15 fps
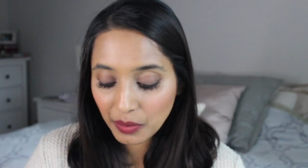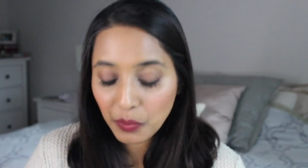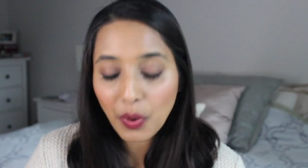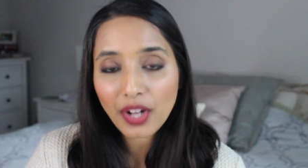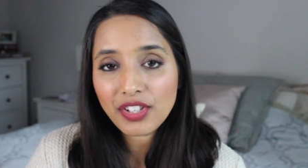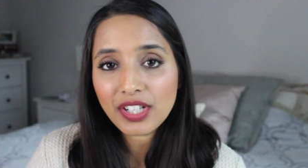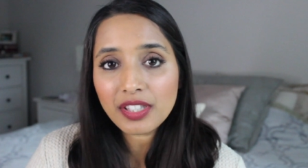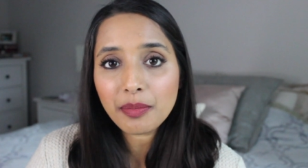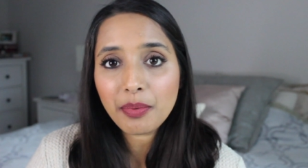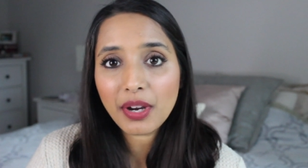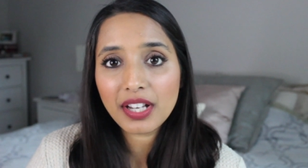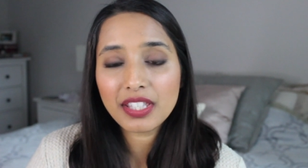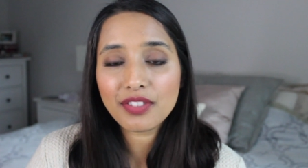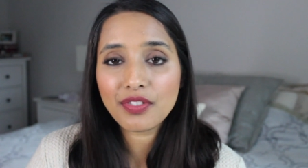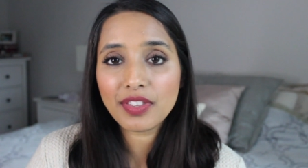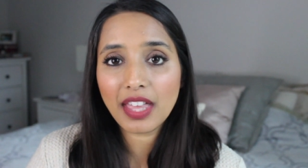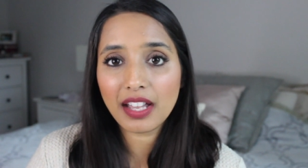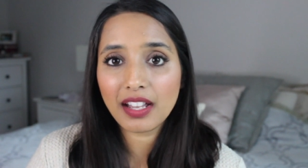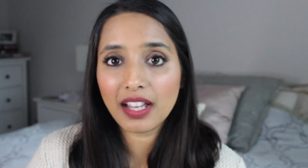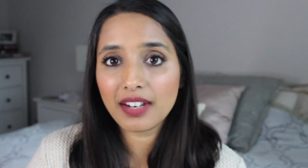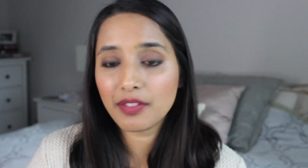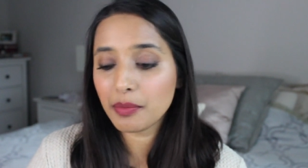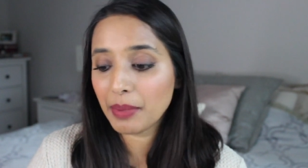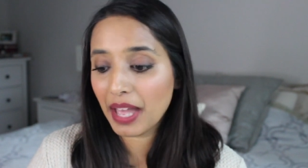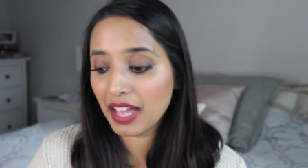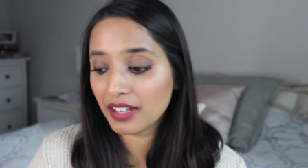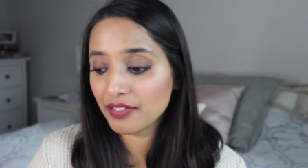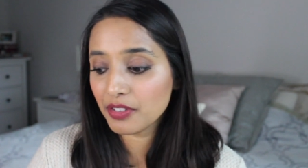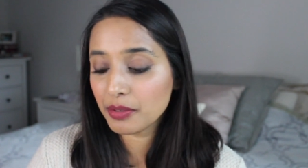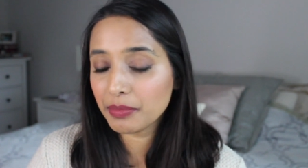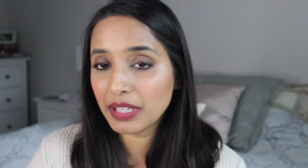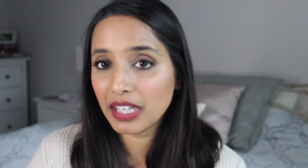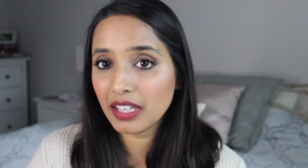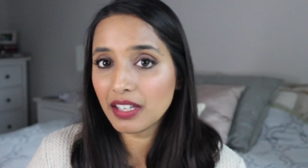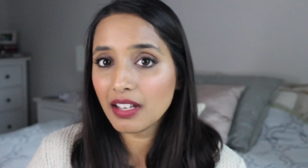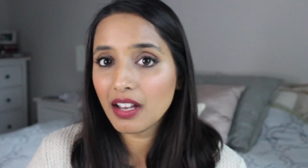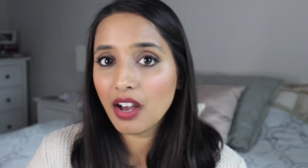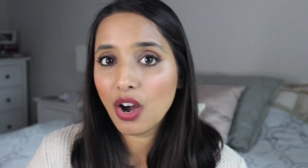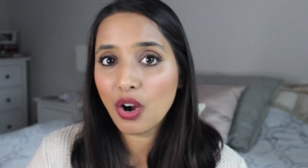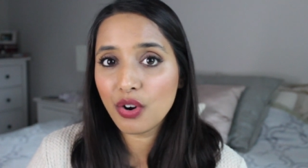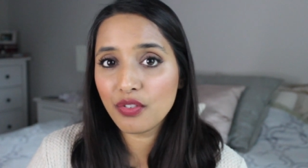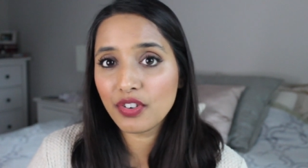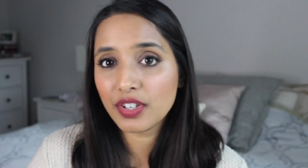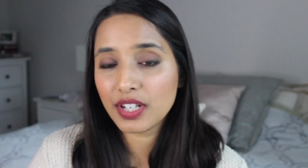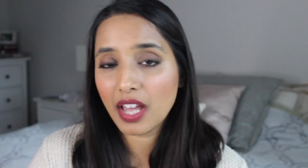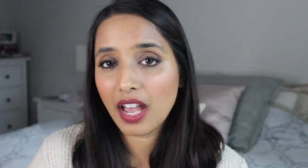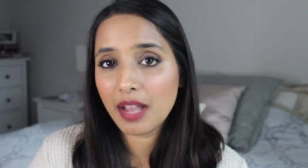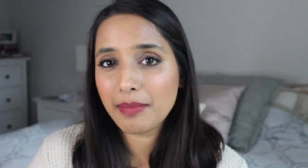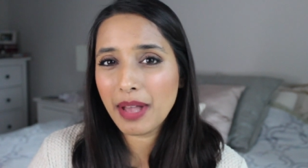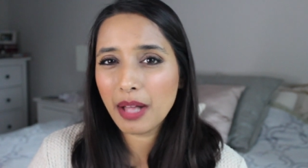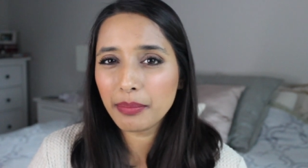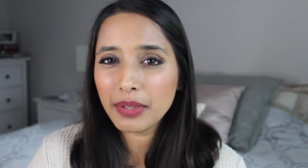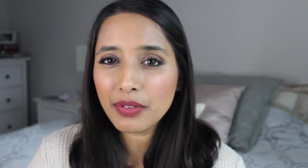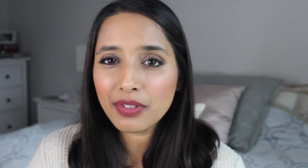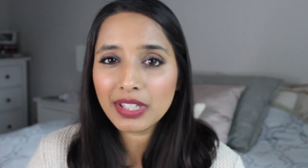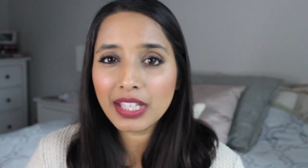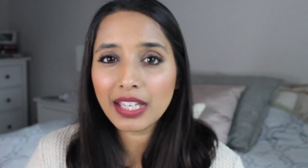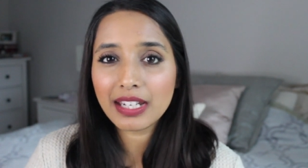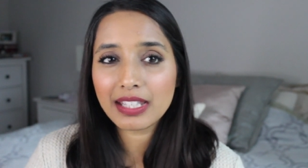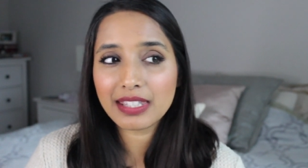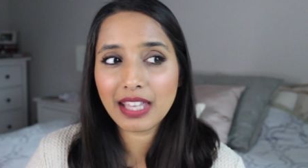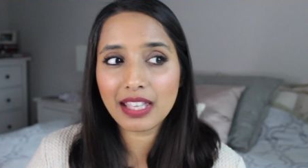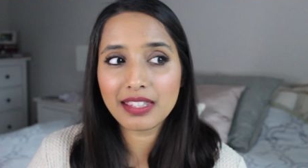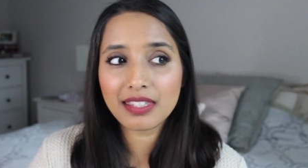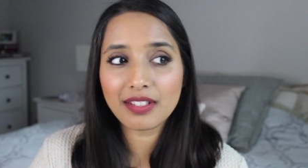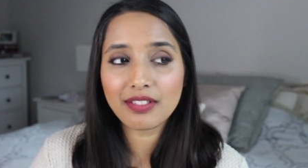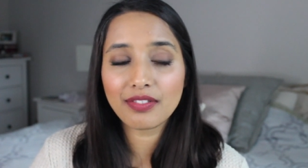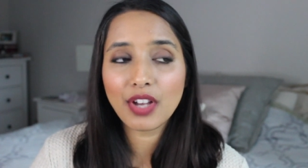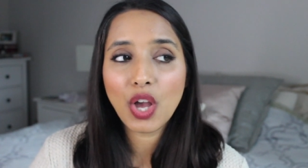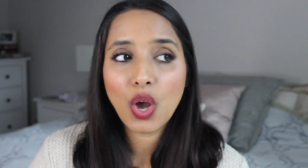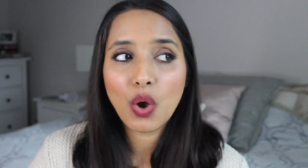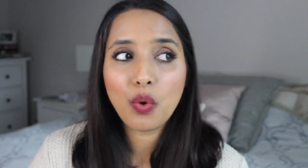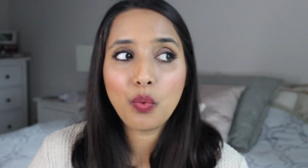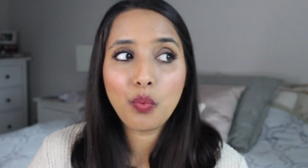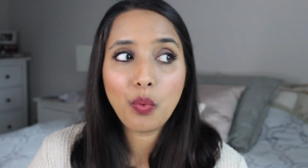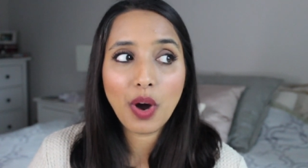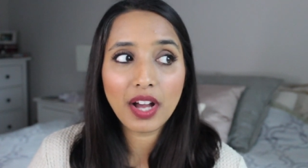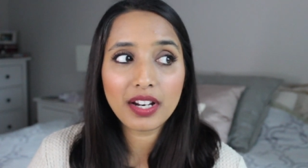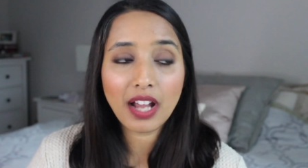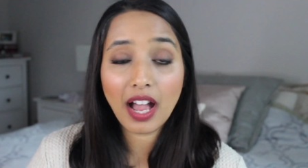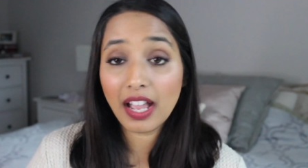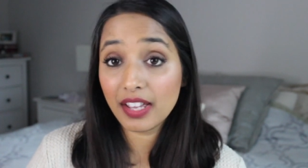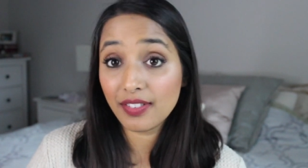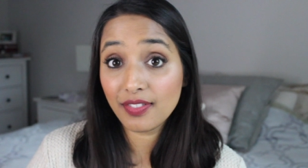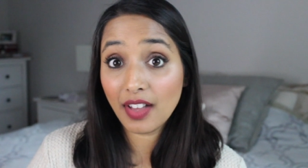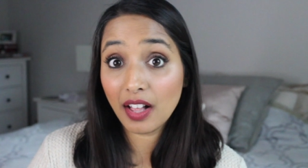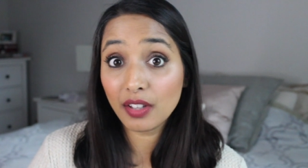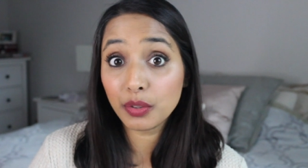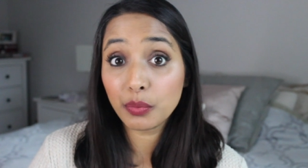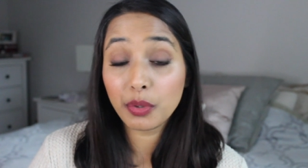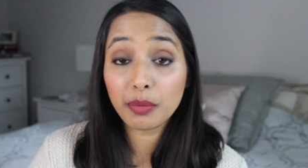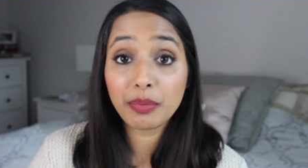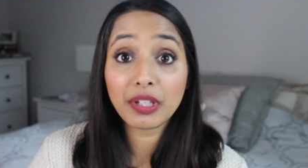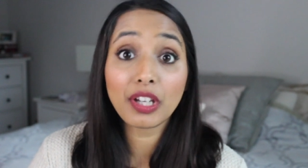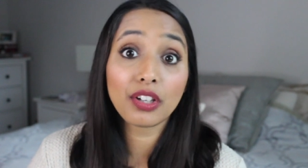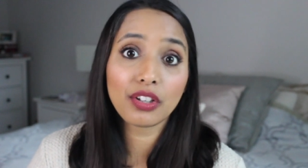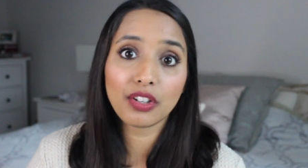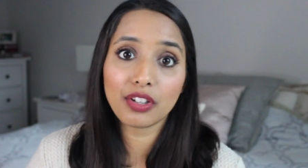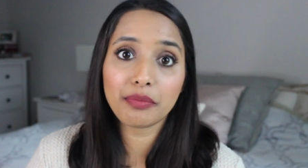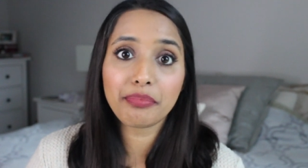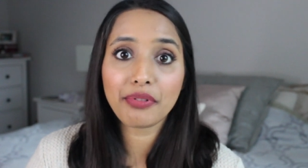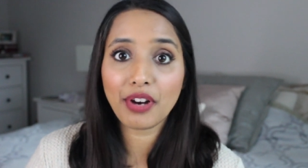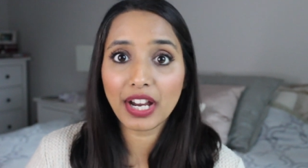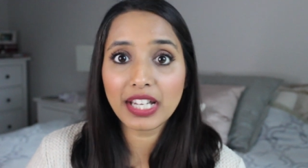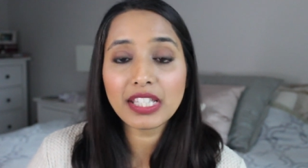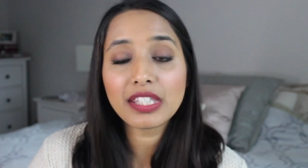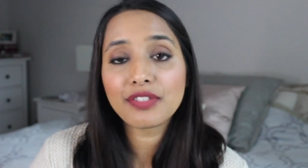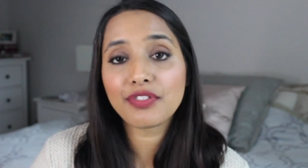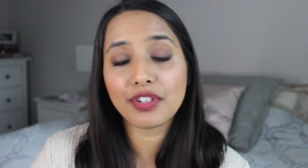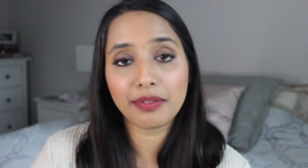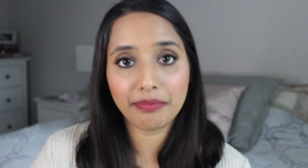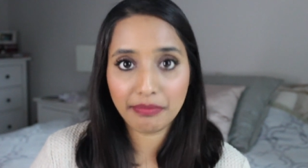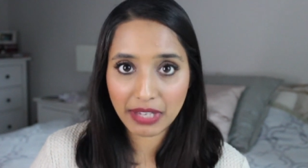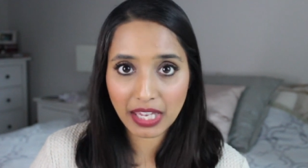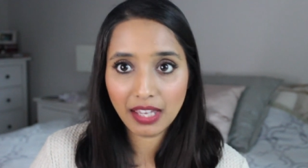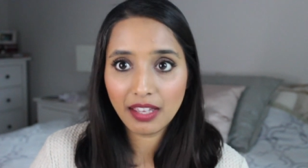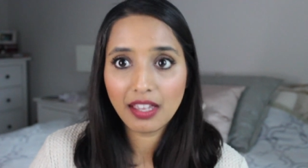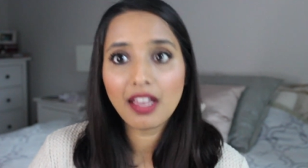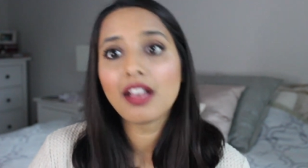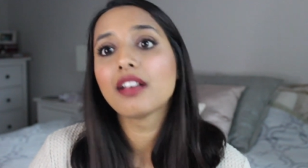Watching the price for that kind of a bag for me over time helped me really get a sense of what I felt would be a good price for me.